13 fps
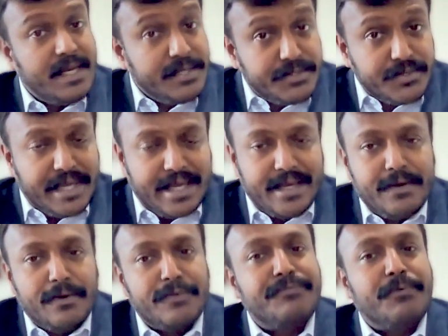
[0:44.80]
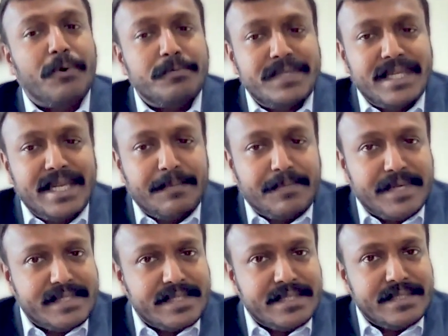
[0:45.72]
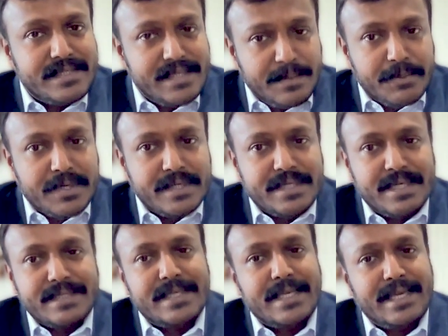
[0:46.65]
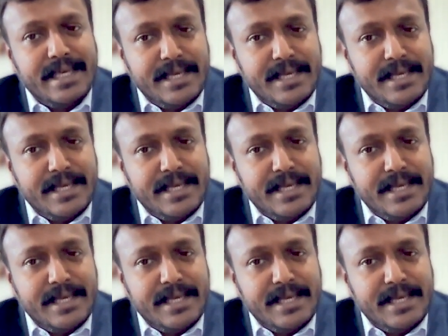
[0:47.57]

Today, on Forbes India Presents Democratizing